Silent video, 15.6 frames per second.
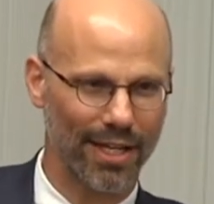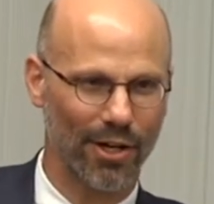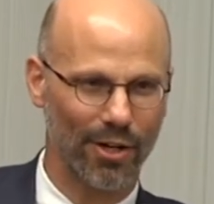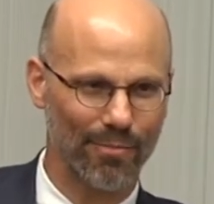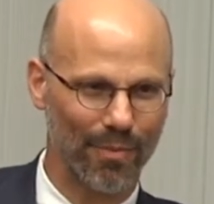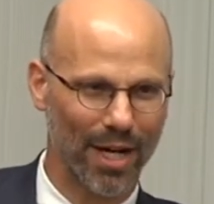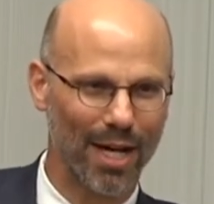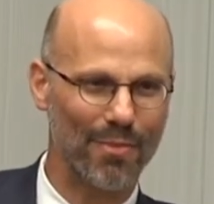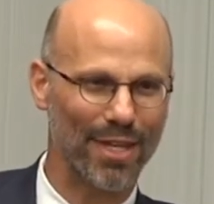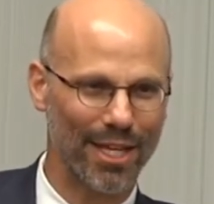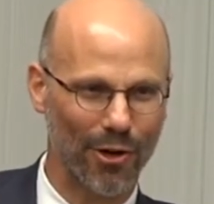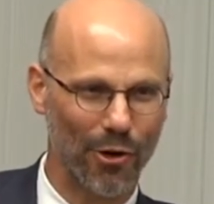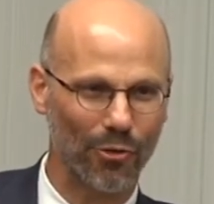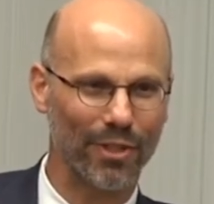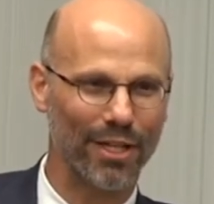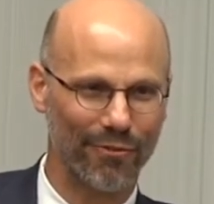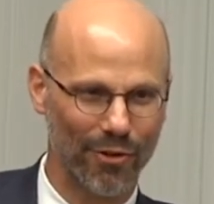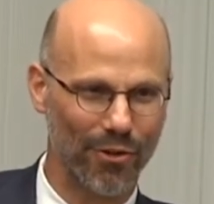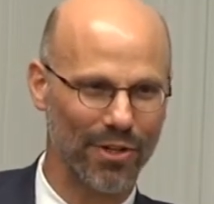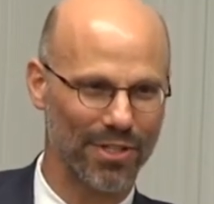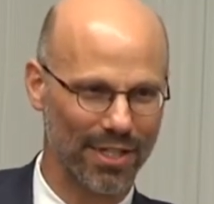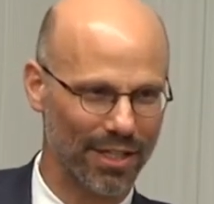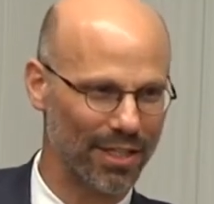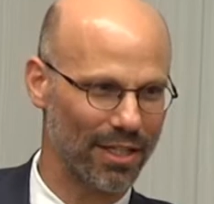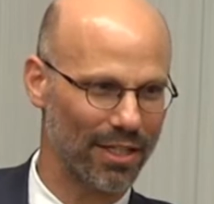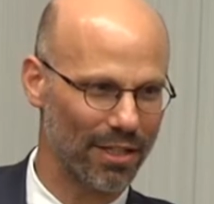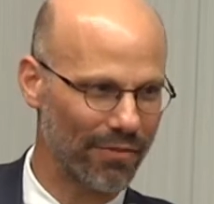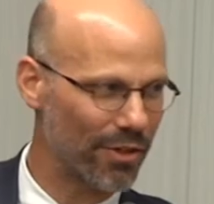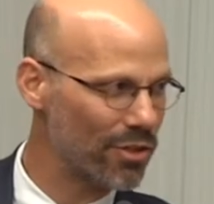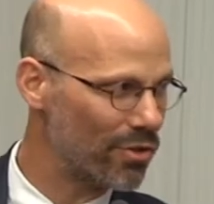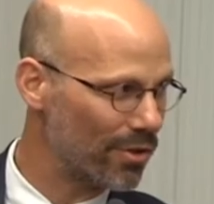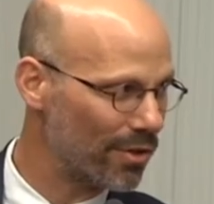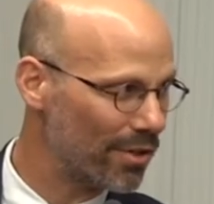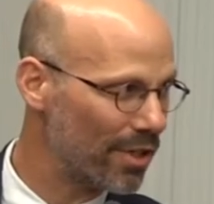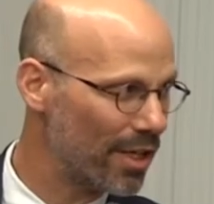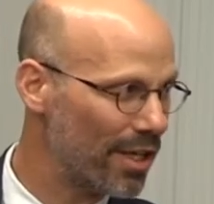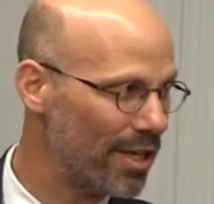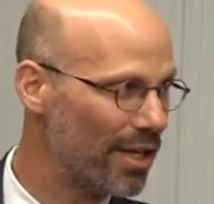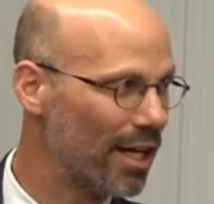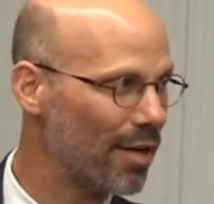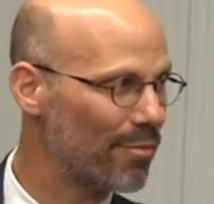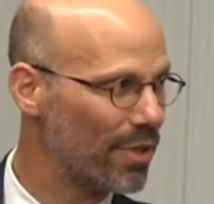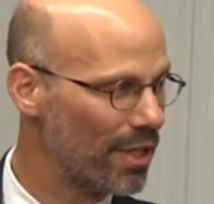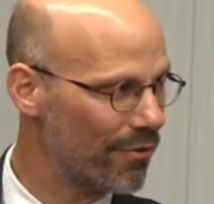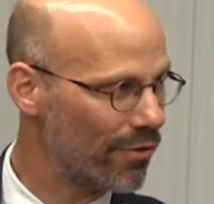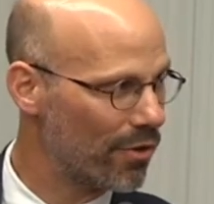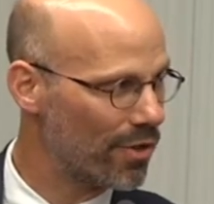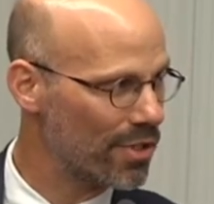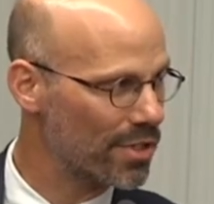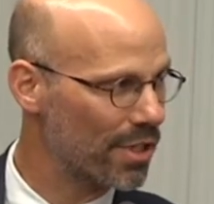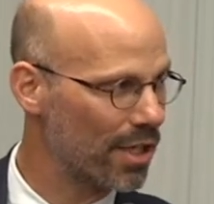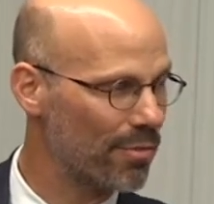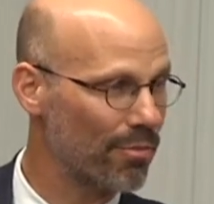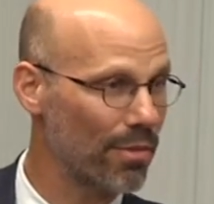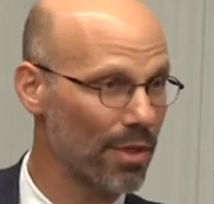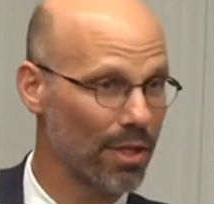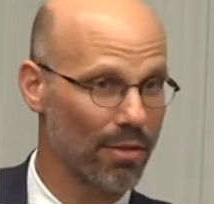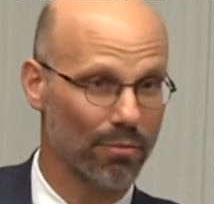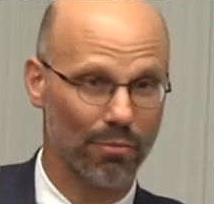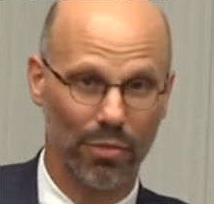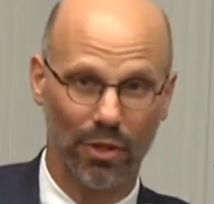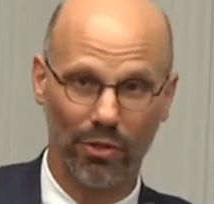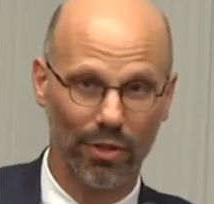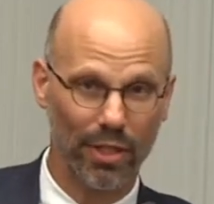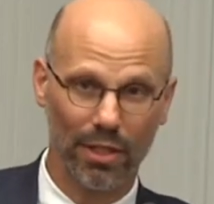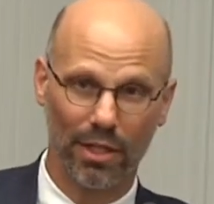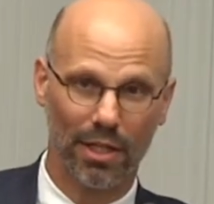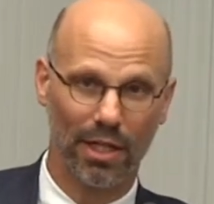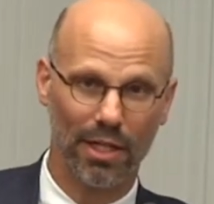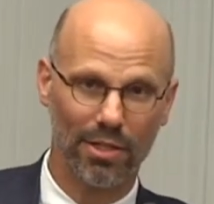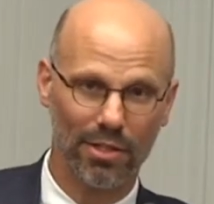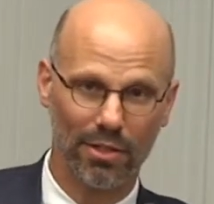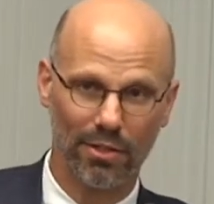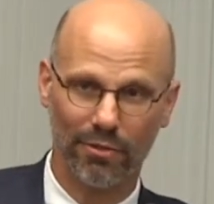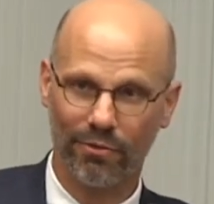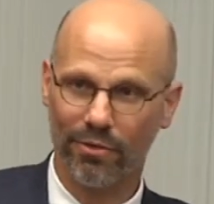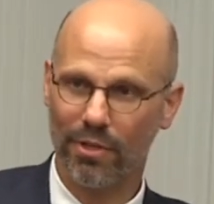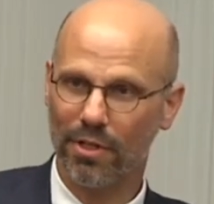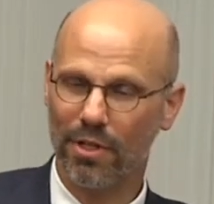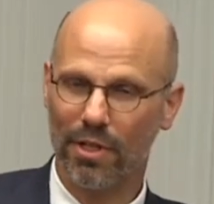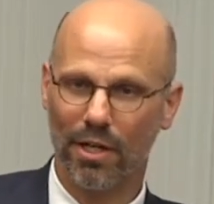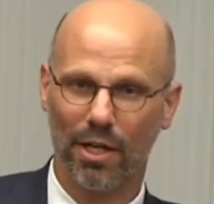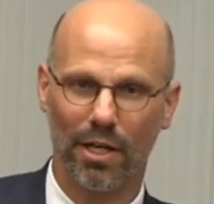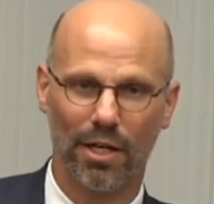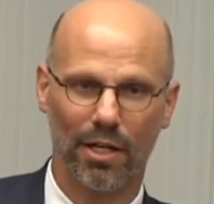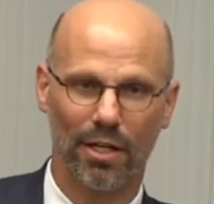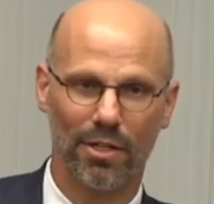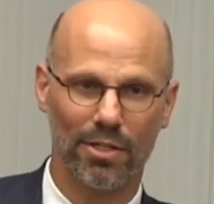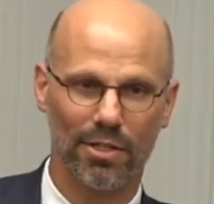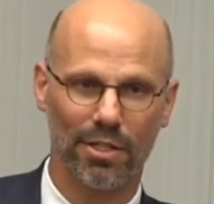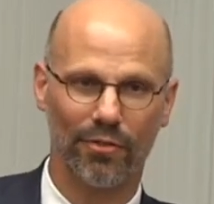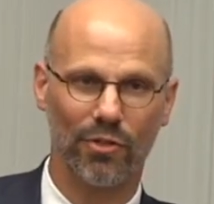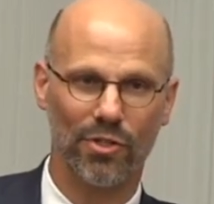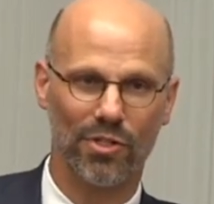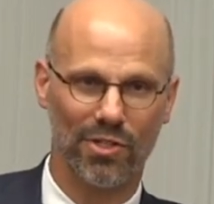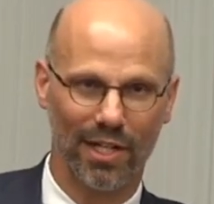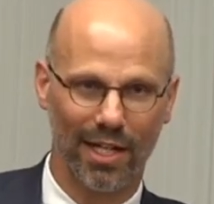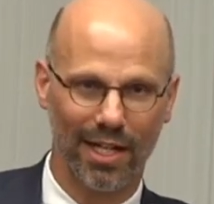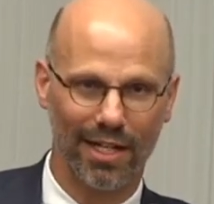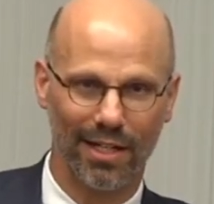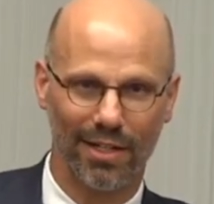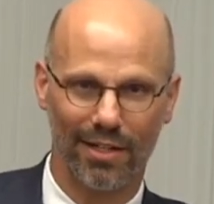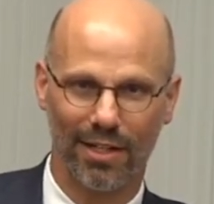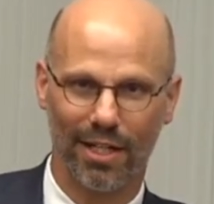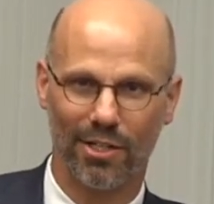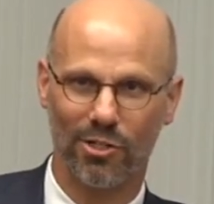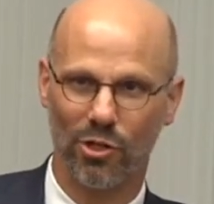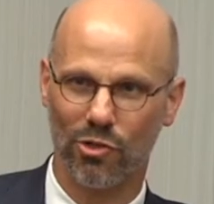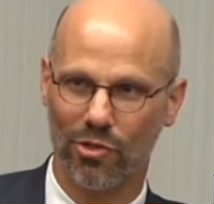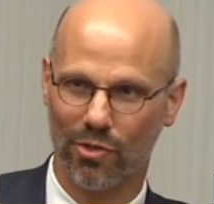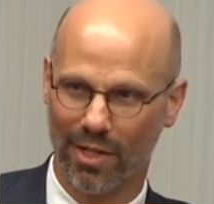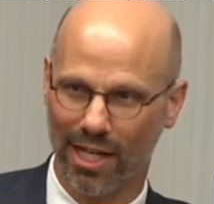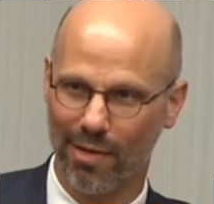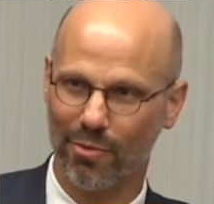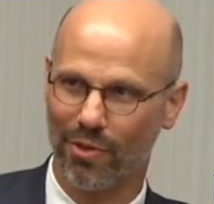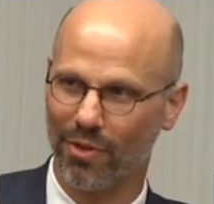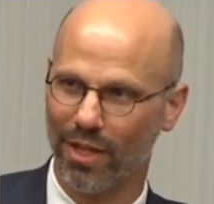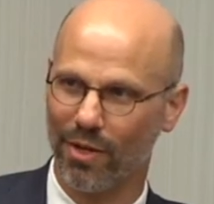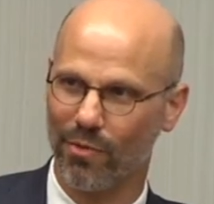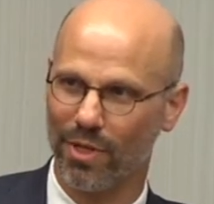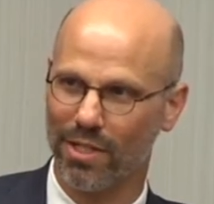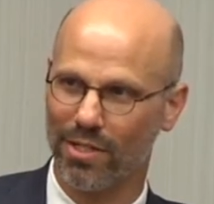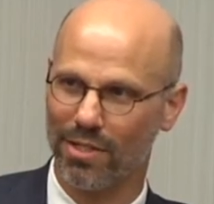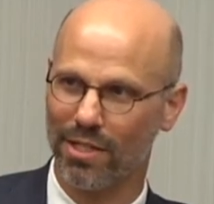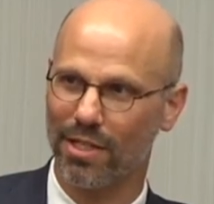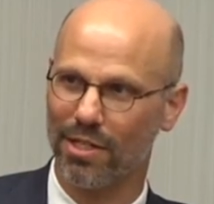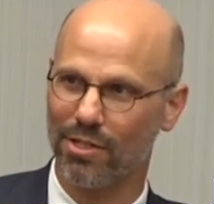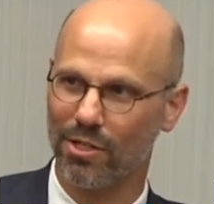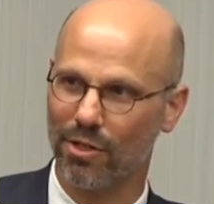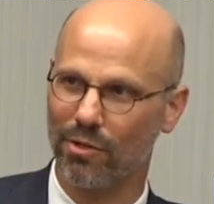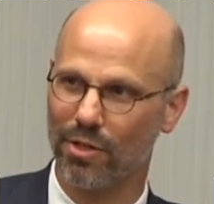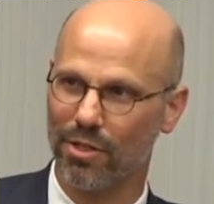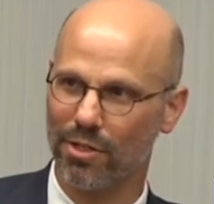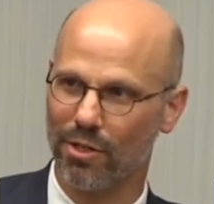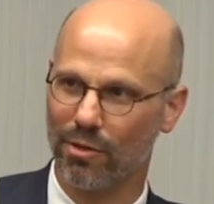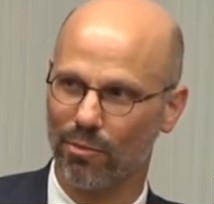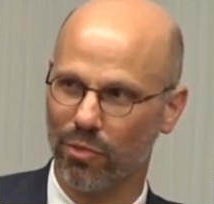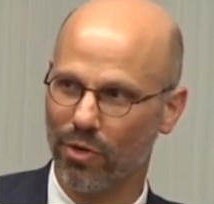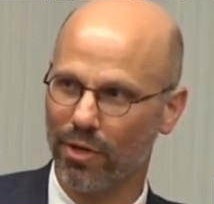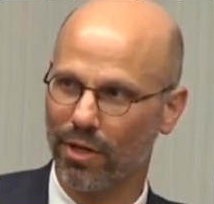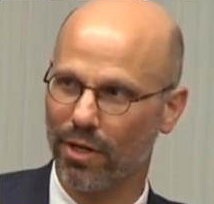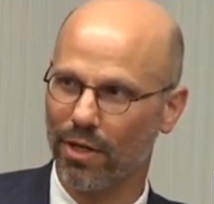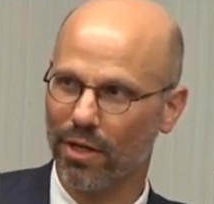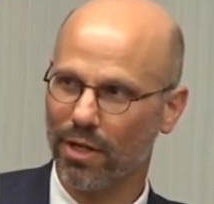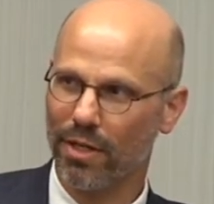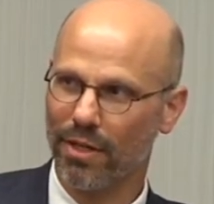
uh, by being only focused on the individual and not being focused on building the kinds of uh, civil society and social capital that we see is so so important.